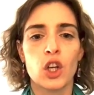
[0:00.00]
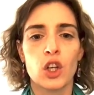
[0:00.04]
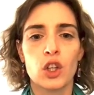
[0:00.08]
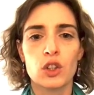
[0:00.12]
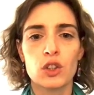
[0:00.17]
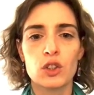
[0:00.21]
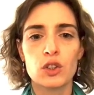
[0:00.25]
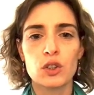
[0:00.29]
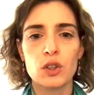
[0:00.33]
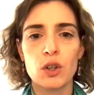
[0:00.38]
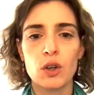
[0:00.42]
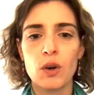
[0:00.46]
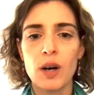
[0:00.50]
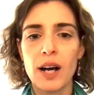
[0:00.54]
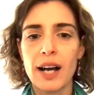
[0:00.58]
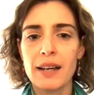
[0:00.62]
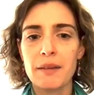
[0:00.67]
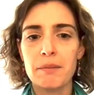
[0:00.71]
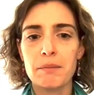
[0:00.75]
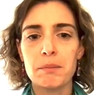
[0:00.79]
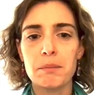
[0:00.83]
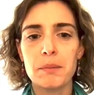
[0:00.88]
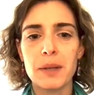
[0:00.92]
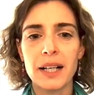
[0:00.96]
So I
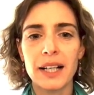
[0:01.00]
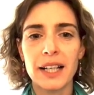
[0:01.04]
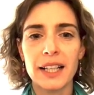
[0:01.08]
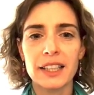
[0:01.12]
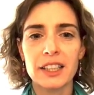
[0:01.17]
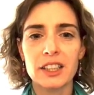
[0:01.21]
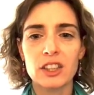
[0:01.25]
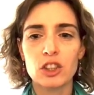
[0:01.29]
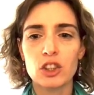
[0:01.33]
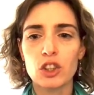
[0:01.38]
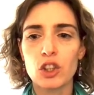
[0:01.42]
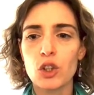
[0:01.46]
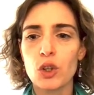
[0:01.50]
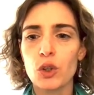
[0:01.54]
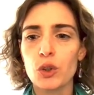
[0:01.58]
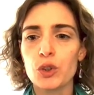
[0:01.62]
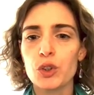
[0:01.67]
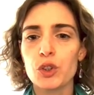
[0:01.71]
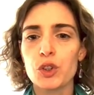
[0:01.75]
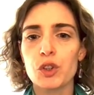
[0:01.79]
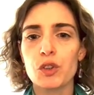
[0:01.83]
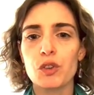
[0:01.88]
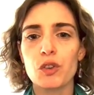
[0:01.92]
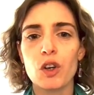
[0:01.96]
might go
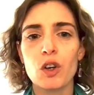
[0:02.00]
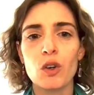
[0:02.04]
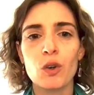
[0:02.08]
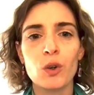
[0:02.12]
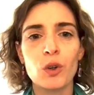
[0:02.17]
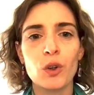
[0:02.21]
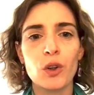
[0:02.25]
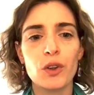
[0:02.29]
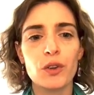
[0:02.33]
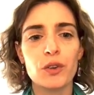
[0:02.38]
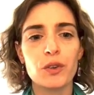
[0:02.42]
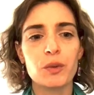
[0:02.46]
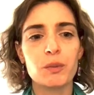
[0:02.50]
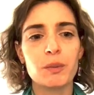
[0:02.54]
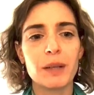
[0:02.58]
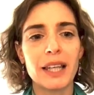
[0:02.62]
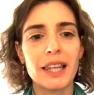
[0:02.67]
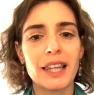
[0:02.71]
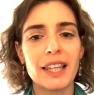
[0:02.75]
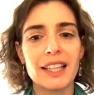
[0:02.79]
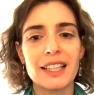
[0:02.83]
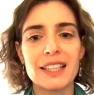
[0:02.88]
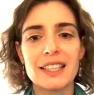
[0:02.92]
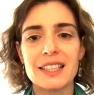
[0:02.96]
scroll through my
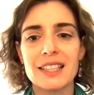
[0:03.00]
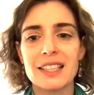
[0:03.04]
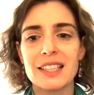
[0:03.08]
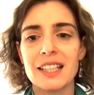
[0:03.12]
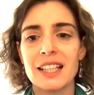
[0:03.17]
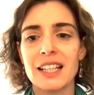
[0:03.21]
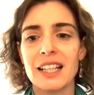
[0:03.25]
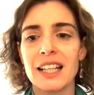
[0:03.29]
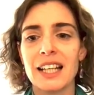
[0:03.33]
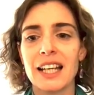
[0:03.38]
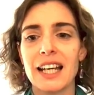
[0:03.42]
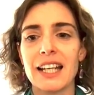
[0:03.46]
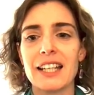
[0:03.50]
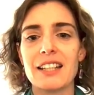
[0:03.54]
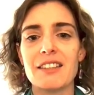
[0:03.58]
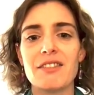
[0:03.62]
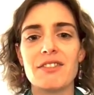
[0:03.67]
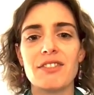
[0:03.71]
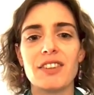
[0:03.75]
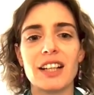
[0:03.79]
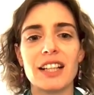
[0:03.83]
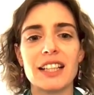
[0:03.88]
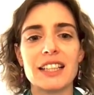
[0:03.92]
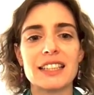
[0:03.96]
list and
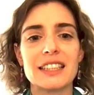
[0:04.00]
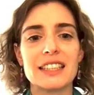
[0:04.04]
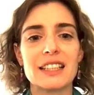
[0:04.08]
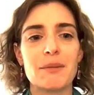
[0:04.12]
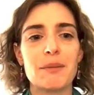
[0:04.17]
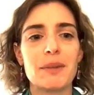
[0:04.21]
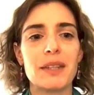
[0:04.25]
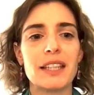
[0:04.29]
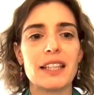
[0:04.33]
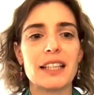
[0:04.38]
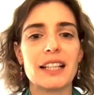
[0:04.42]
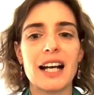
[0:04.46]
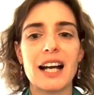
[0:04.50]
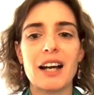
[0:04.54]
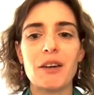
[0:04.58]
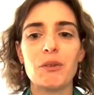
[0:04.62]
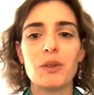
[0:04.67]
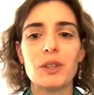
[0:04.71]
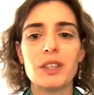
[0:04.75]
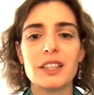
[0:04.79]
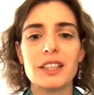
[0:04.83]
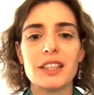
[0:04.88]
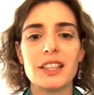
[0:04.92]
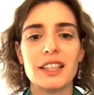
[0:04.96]
find something I
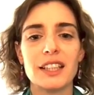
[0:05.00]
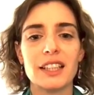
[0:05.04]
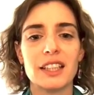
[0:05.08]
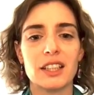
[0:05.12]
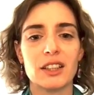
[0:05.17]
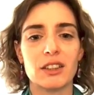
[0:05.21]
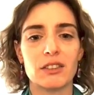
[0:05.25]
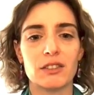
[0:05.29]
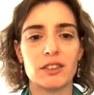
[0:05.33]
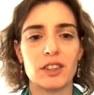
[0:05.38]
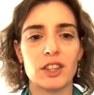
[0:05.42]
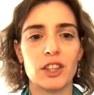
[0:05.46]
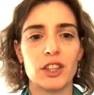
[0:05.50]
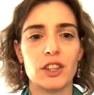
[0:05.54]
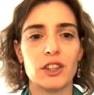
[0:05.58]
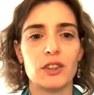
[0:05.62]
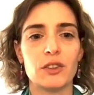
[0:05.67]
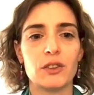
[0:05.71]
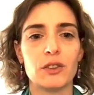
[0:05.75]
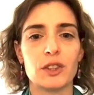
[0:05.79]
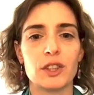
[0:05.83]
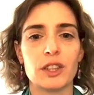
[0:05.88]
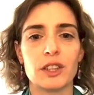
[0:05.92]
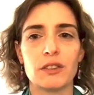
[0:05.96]
wouldn't think of
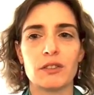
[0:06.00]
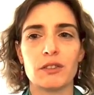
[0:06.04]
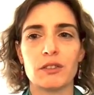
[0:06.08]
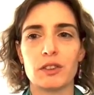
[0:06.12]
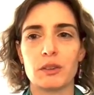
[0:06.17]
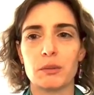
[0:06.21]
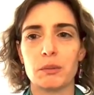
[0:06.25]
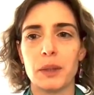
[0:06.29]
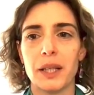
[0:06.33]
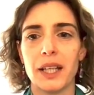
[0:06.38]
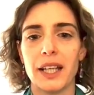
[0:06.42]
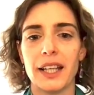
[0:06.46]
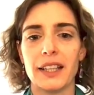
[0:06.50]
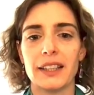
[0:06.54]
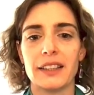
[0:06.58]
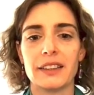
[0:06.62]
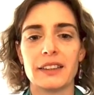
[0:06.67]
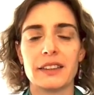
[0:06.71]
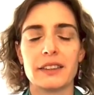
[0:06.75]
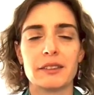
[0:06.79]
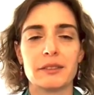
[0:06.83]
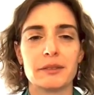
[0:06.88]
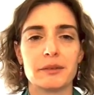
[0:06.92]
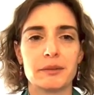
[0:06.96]
using for pain,
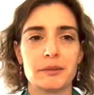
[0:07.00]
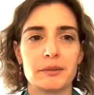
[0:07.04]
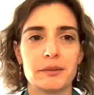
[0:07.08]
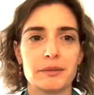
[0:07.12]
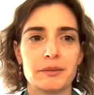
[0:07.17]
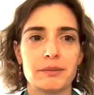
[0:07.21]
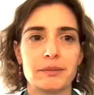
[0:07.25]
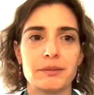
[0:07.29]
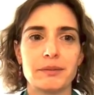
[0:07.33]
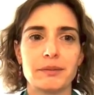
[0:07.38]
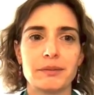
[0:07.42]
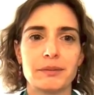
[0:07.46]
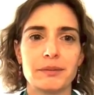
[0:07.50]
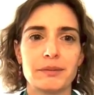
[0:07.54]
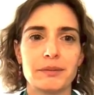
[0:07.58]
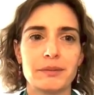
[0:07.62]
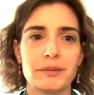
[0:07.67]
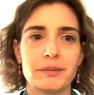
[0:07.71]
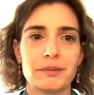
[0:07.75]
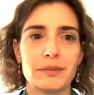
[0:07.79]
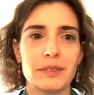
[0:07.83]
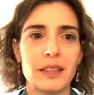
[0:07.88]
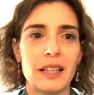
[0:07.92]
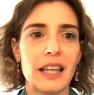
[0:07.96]

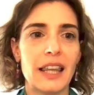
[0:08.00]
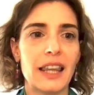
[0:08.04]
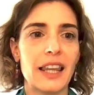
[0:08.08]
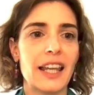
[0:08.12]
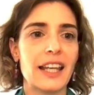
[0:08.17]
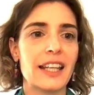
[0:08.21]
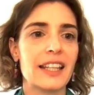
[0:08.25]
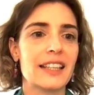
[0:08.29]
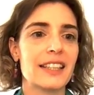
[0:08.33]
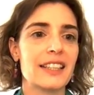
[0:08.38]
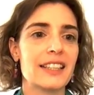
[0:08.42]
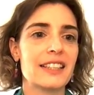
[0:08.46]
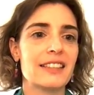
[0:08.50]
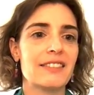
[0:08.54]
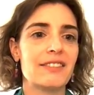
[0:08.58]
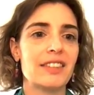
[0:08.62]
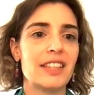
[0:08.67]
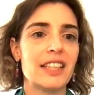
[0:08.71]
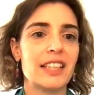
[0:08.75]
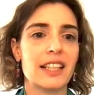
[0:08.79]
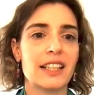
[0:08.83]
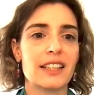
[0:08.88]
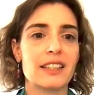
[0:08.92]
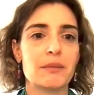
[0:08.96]
like this
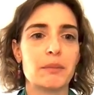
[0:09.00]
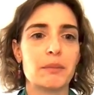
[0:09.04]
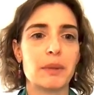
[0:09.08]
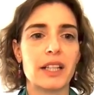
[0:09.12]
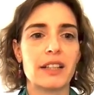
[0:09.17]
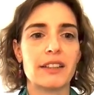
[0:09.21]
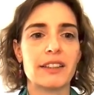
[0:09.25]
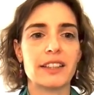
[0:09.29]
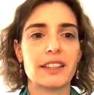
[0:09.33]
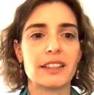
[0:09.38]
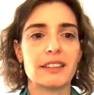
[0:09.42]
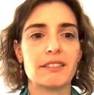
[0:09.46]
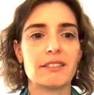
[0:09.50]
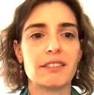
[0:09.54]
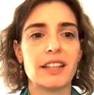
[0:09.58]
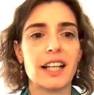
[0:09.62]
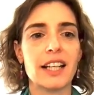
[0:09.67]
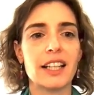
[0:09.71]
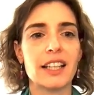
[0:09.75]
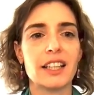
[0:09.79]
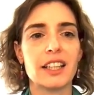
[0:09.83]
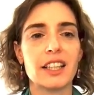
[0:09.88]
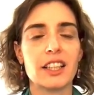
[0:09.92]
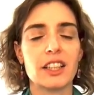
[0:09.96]
Vitex berry
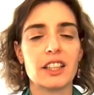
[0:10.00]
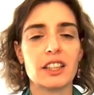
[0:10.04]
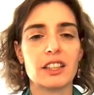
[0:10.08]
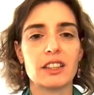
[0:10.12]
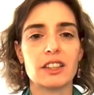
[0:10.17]
right here.